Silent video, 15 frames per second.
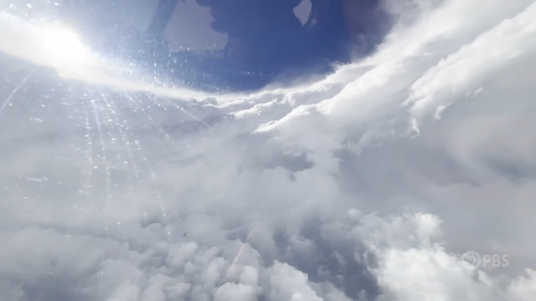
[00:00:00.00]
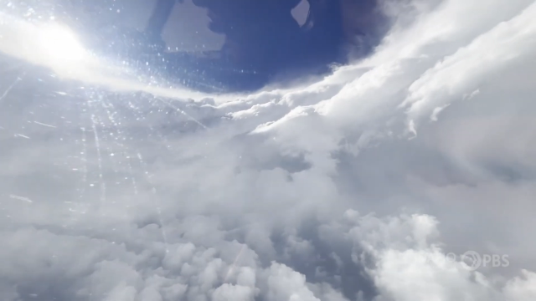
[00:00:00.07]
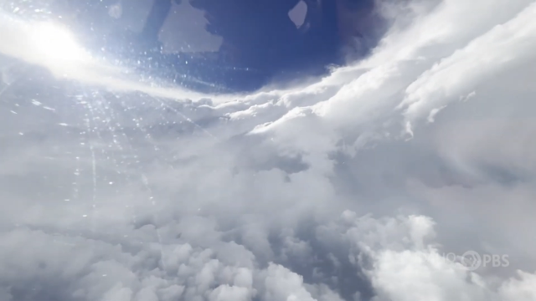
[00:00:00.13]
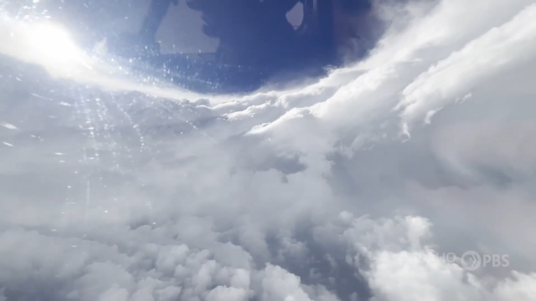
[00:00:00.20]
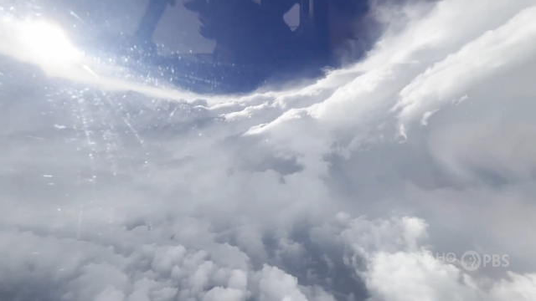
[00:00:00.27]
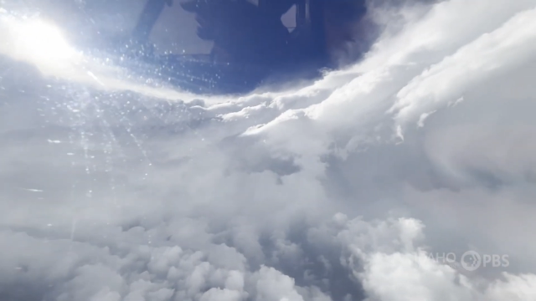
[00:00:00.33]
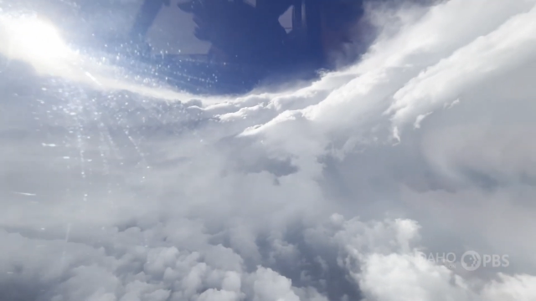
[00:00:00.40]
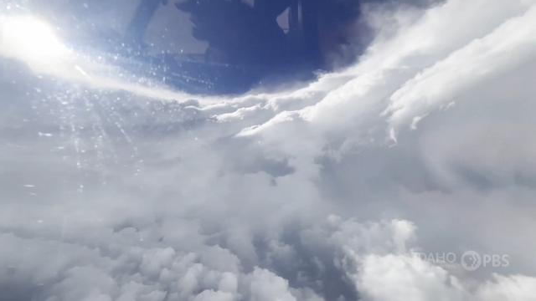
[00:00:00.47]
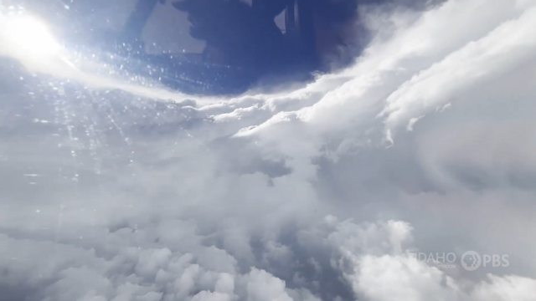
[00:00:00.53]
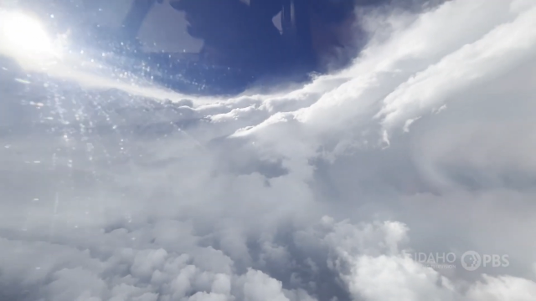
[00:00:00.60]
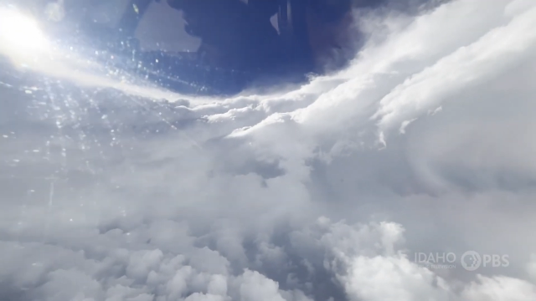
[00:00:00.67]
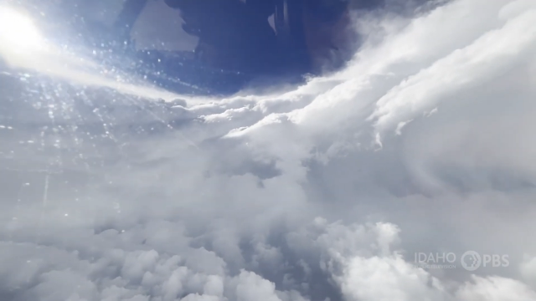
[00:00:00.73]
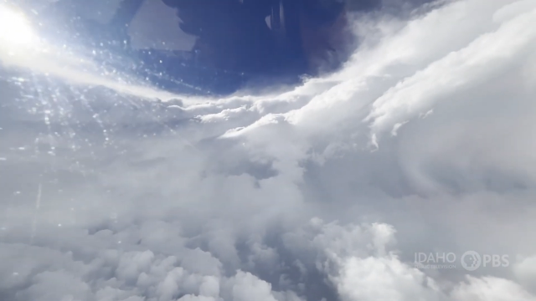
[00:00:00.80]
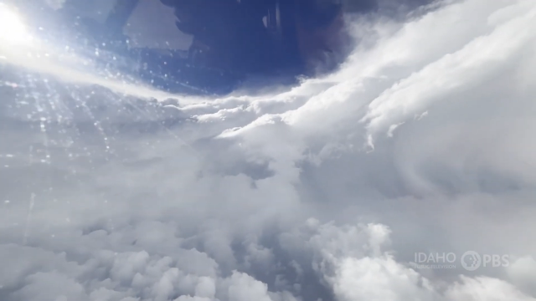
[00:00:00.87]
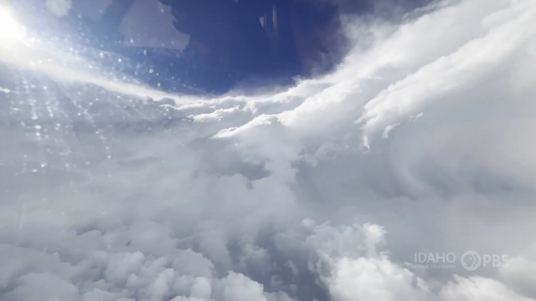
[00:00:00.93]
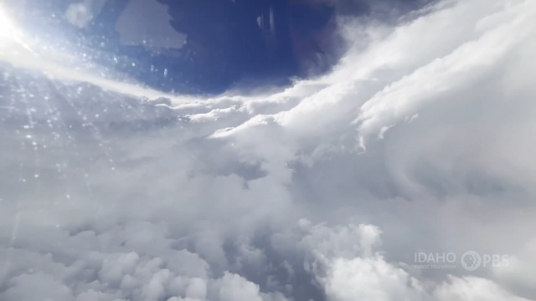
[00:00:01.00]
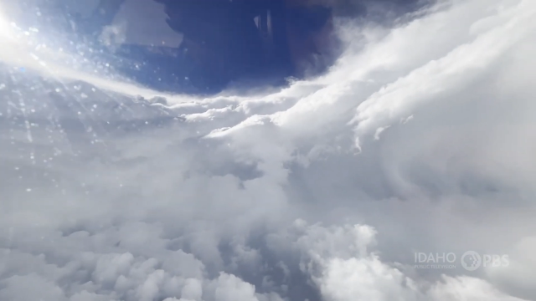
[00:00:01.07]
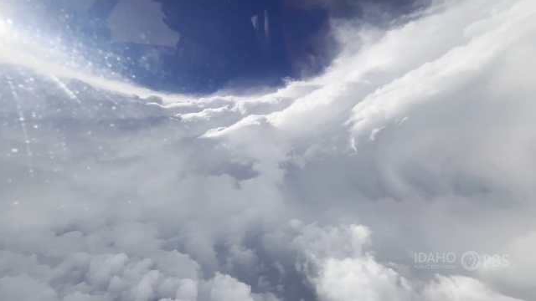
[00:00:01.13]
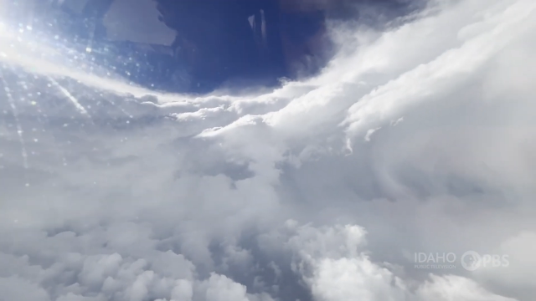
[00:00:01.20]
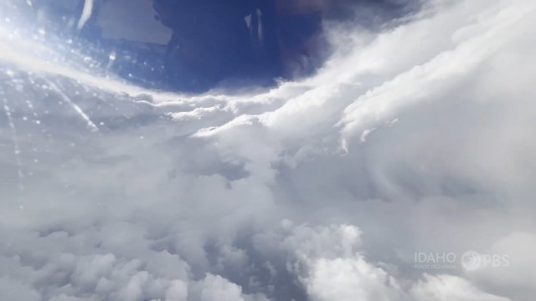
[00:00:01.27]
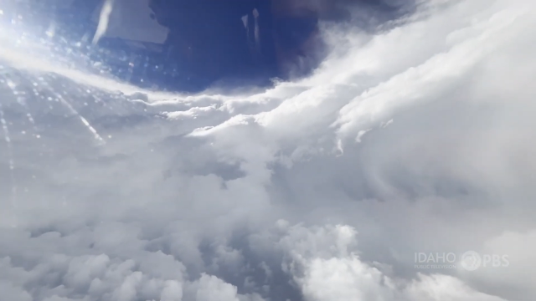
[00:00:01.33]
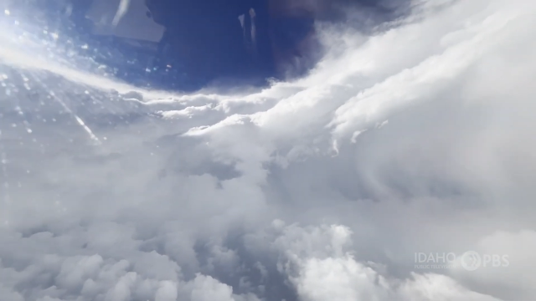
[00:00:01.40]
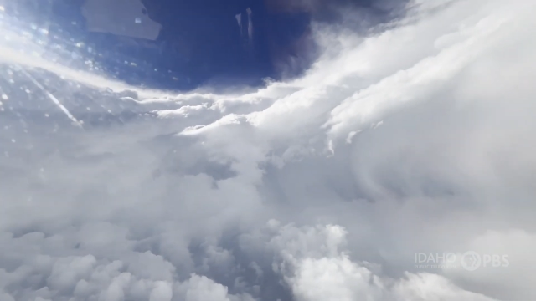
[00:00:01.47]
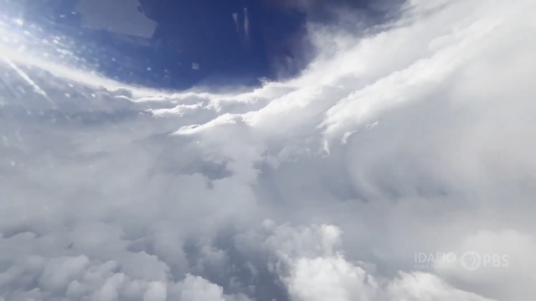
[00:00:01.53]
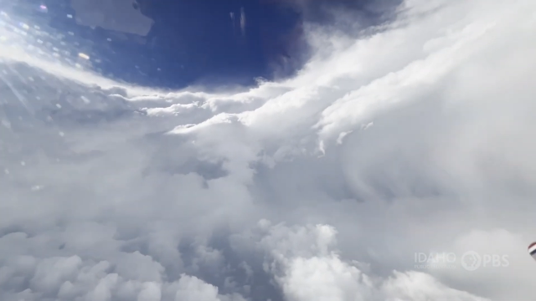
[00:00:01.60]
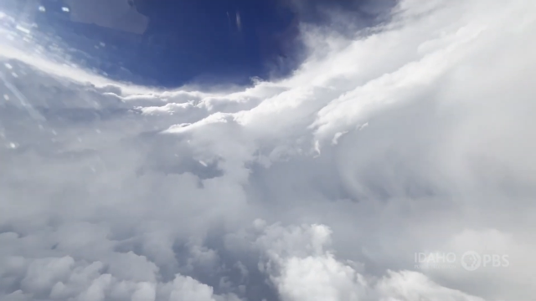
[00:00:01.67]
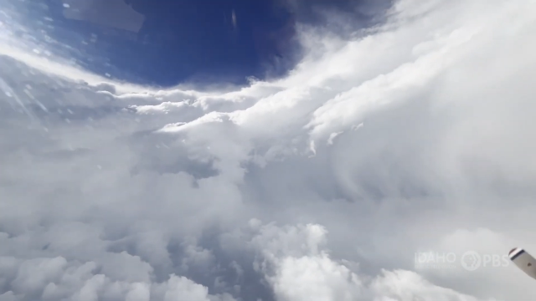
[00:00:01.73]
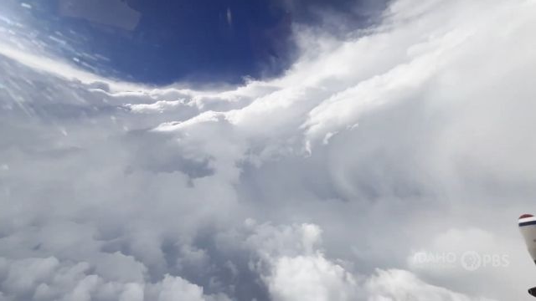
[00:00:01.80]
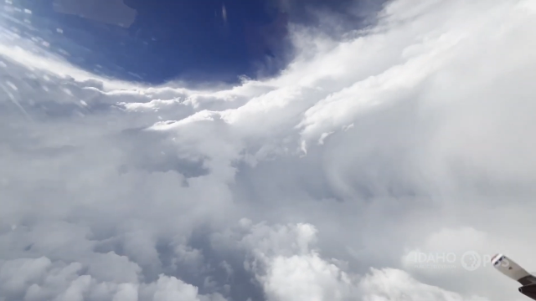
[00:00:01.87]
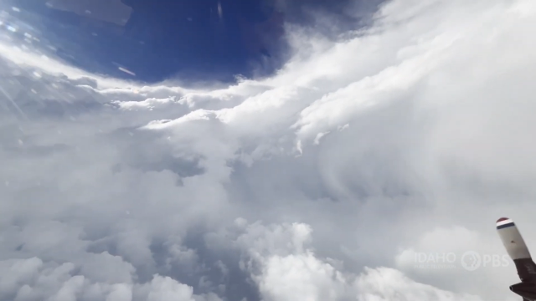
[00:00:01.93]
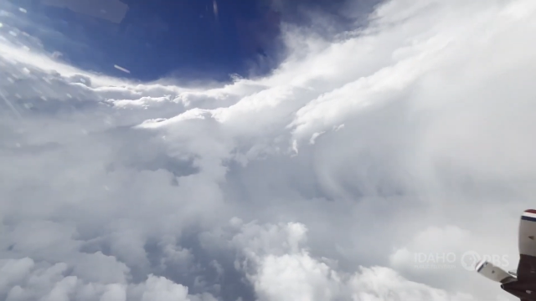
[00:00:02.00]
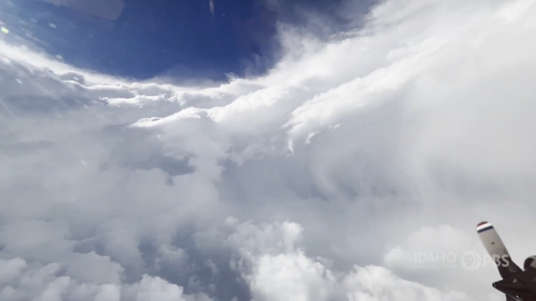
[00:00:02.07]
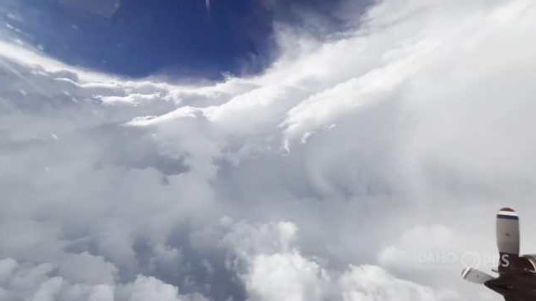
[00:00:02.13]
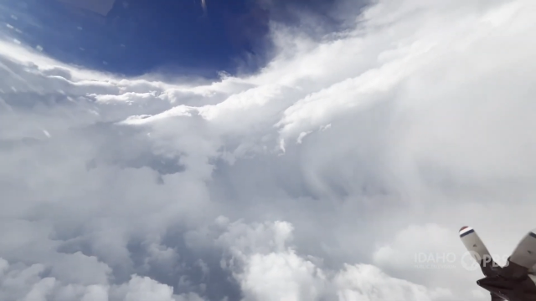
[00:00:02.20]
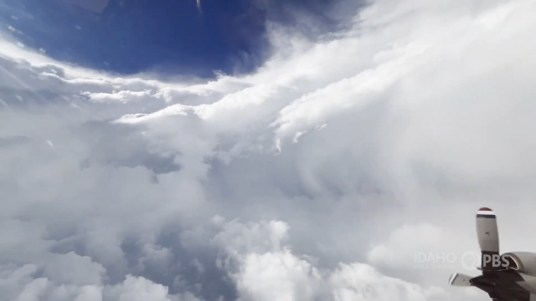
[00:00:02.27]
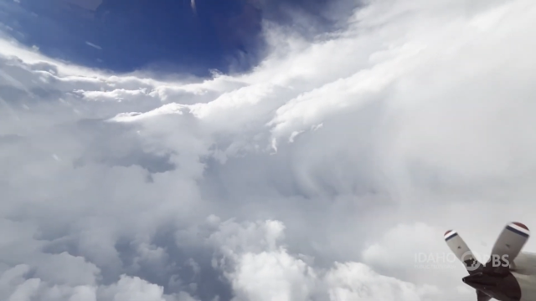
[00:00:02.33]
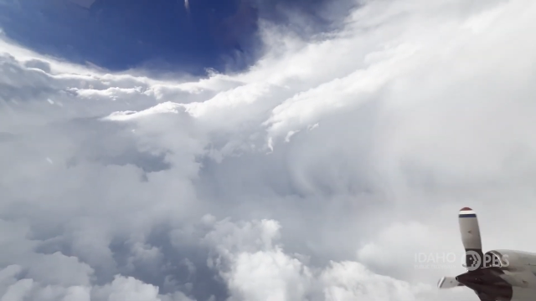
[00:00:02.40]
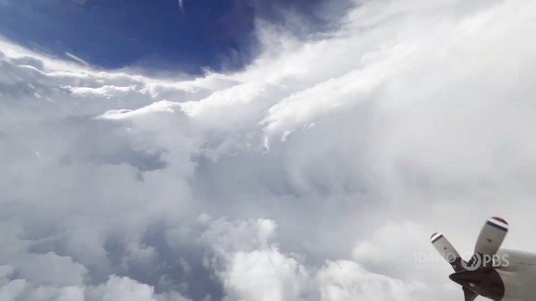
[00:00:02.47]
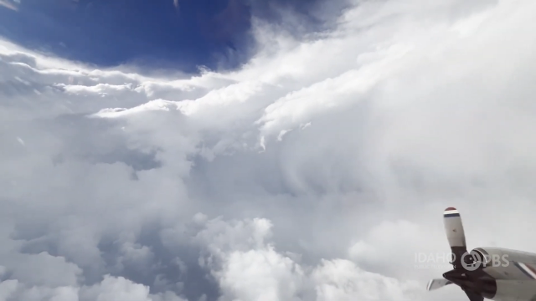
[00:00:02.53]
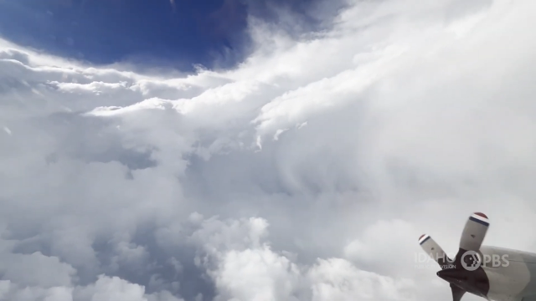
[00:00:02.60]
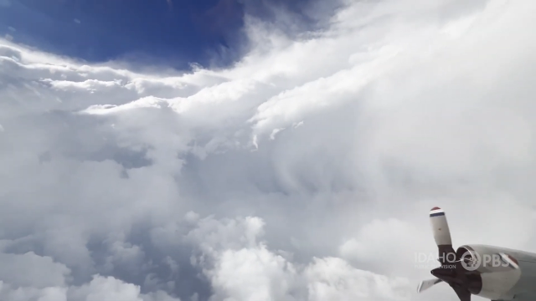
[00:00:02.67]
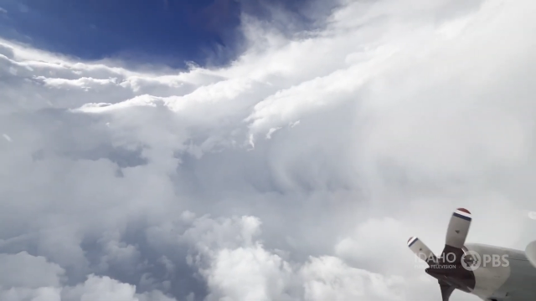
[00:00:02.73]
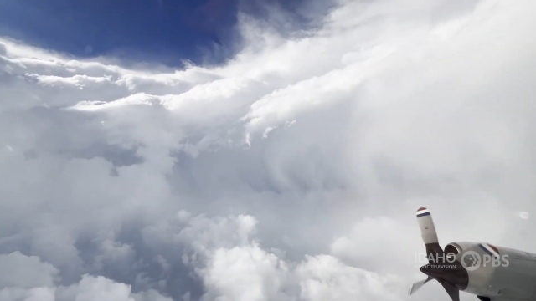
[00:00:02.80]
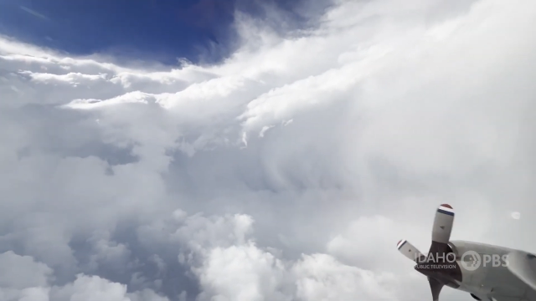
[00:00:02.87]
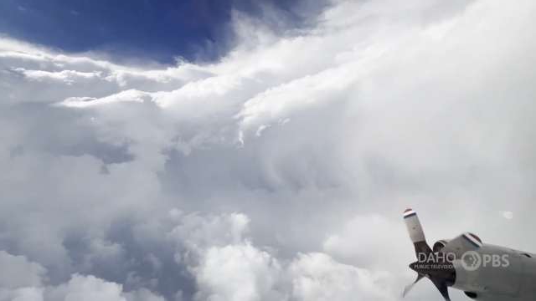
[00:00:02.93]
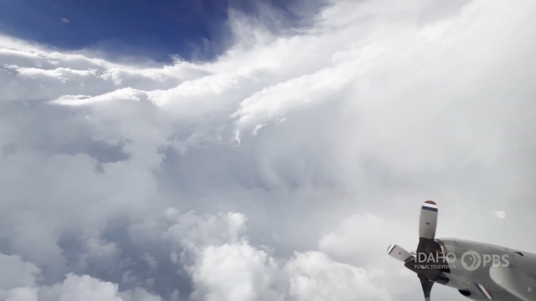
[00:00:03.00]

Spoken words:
Nobody's mouth can be seen.